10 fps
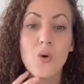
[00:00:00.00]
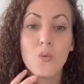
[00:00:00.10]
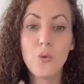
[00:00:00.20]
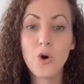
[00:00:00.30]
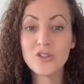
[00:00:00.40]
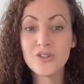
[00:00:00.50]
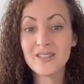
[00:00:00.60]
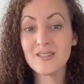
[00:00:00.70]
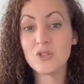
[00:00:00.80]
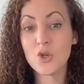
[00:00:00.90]
what
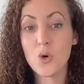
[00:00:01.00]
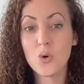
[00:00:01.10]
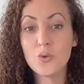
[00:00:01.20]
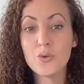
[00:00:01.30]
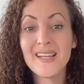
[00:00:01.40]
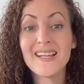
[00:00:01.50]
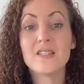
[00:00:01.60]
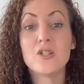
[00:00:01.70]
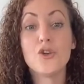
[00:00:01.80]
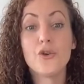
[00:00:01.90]
this is called
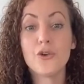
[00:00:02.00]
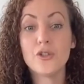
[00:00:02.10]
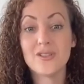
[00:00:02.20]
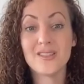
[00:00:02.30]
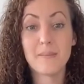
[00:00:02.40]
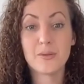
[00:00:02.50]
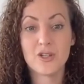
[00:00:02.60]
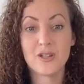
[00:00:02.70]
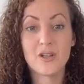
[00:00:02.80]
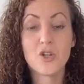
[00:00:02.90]
is
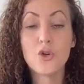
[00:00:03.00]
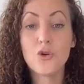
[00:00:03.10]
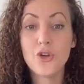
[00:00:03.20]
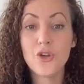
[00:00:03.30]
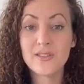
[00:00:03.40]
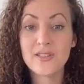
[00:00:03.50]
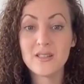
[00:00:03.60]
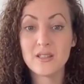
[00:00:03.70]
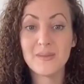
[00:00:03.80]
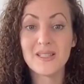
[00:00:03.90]
neuroception. Your nervous
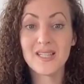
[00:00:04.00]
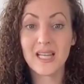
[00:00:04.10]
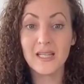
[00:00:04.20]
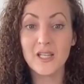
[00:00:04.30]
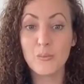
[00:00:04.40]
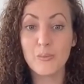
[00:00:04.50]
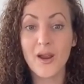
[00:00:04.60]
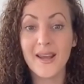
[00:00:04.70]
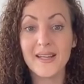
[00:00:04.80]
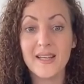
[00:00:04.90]
system is telling your
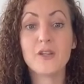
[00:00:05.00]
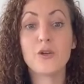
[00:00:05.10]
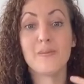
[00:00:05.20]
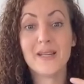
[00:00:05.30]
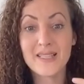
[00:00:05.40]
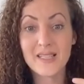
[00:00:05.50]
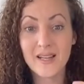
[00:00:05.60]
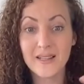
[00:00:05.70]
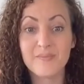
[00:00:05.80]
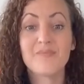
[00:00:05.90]
brain, your
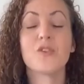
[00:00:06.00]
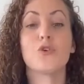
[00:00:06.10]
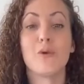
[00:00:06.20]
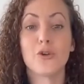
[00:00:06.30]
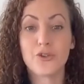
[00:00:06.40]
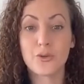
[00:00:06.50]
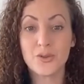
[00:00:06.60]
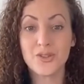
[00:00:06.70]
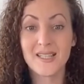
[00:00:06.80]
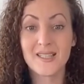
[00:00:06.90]
amygdala, your emotional
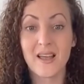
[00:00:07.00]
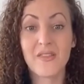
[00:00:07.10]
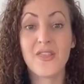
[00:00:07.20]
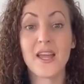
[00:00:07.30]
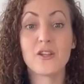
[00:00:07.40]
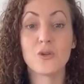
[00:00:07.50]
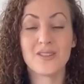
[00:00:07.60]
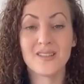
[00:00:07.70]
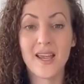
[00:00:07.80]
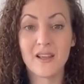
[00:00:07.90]
center, that you're
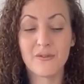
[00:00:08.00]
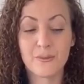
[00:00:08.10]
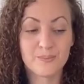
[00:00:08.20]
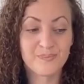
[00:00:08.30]
safe